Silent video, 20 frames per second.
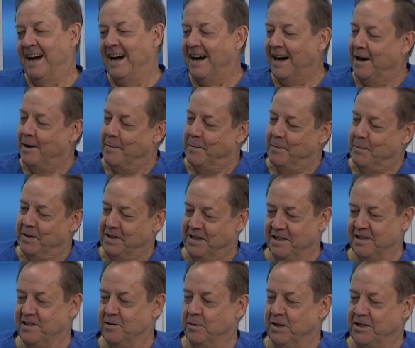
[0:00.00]
Um, but
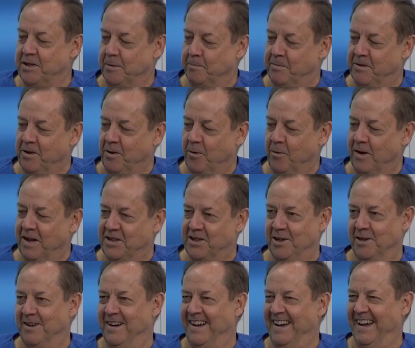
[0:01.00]
this is what you don't want
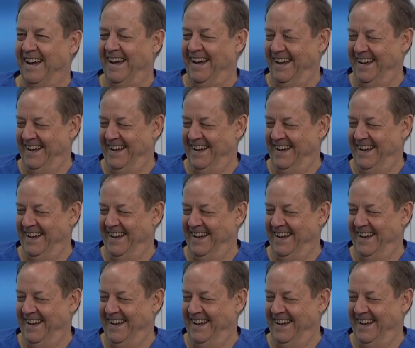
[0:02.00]
your ah!